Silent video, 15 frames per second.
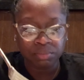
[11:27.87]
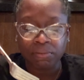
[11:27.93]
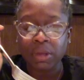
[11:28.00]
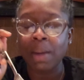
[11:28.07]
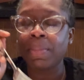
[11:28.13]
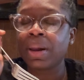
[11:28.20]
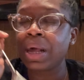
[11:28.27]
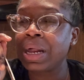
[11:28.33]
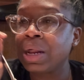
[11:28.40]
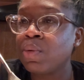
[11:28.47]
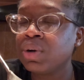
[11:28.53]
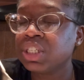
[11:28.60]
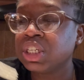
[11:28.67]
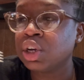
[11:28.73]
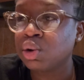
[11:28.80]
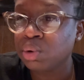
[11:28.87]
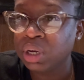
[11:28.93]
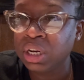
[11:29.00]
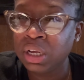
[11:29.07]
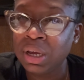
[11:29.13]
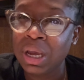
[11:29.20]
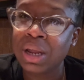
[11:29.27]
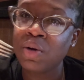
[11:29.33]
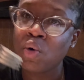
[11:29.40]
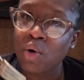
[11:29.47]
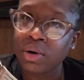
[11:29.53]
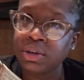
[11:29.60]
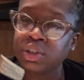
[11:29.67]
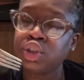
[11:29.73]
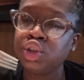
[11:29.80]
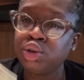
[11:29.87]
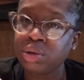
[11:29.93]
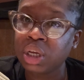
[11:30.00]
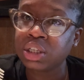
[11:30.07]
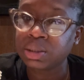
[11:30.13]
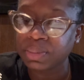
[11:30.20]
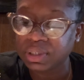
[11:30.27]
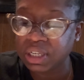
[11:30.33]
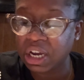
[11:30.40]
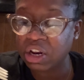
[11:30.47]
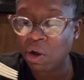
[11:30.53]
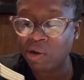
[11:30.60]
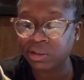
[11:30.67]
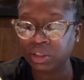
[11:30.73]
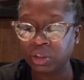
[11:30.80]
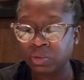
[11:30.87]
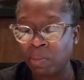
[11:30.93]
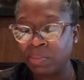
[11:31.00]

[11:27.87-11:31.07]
I'm glad I wasn't greedy and ordered two things of potatoes.